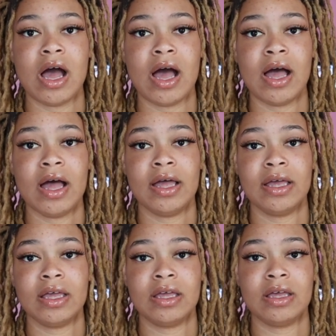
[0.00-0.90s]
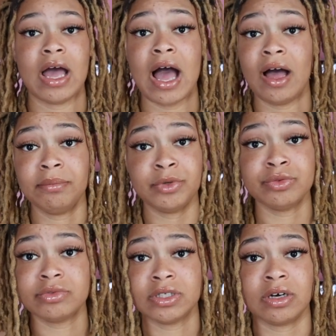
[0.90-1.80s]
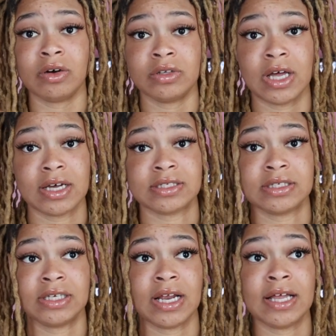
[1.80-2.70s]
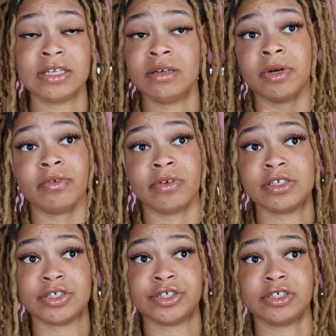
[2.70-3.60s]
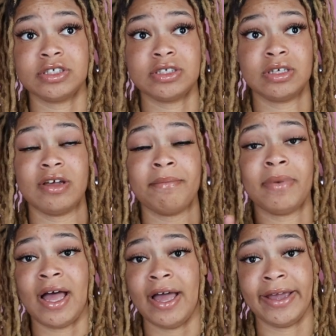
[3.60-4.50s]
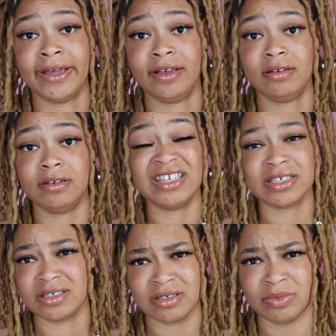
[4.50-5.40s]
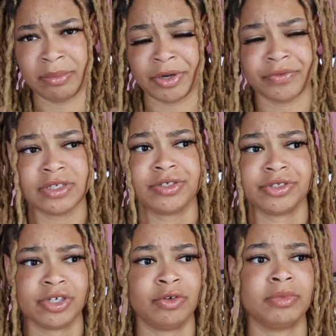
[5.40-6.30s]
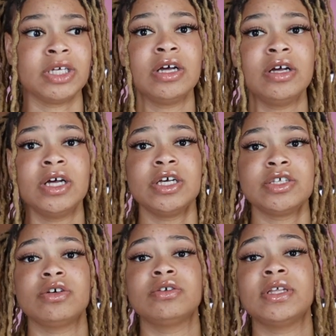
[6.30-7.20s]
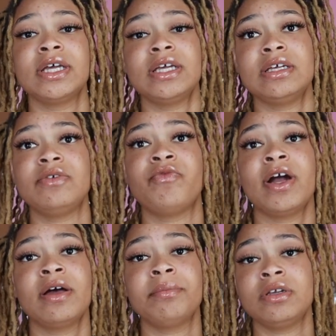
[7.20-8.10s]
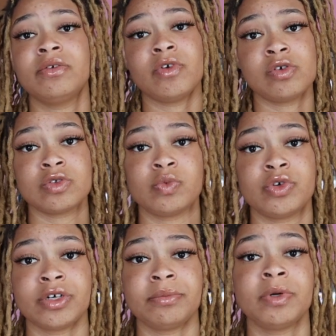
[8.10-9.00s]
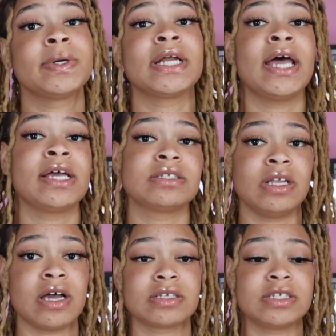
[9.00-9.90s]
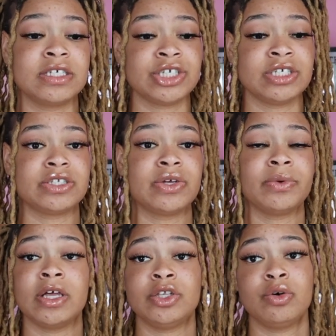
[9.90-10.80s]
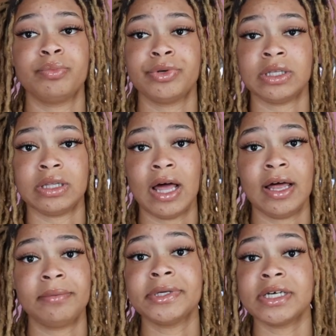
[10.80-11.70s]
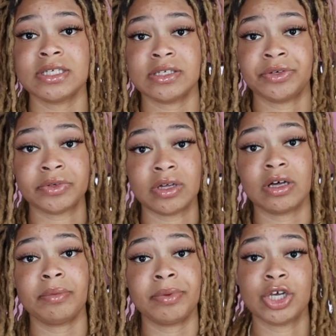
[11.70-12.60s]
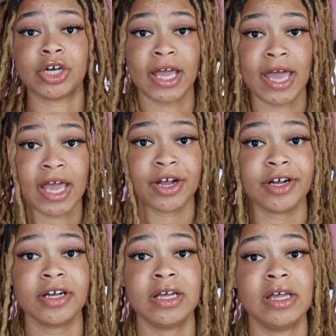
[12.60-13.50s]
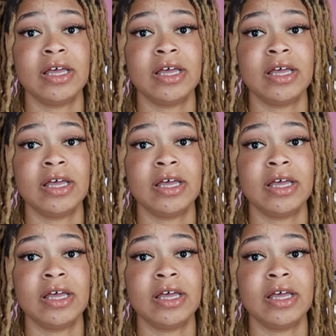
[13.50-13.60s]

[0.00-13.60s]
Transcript: I'm new to the whole lock scene. I did my research, but I ain't listened to what my research told me. So they recommended rose water, but when I asked the locticians, they were like, don't put a lot because it'll gunk up in your hair.